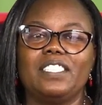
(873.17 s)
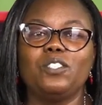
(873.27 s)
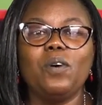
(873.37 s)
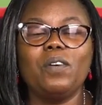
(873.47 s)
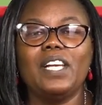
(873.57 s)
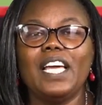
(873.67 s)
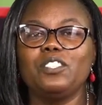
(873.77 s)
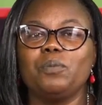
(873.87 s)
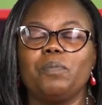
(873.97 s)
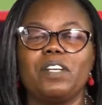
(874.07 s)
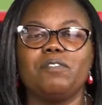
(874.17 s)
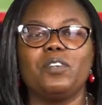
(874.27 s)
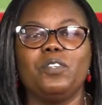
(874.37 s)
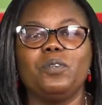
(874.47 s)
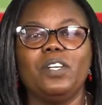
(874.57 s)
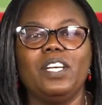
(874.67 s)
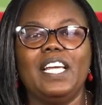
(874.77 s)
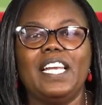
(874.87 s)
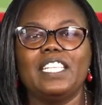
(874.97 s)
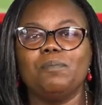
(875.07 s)
So I'd like to pray for you.
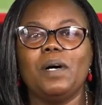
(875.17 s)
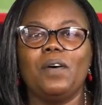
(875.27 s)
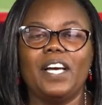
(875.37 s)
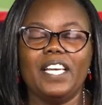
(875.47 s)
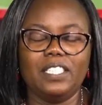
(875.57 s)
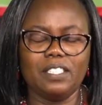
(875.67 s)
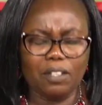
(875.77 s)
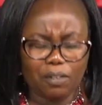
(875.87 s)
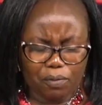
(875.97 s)
Let's bow our heads.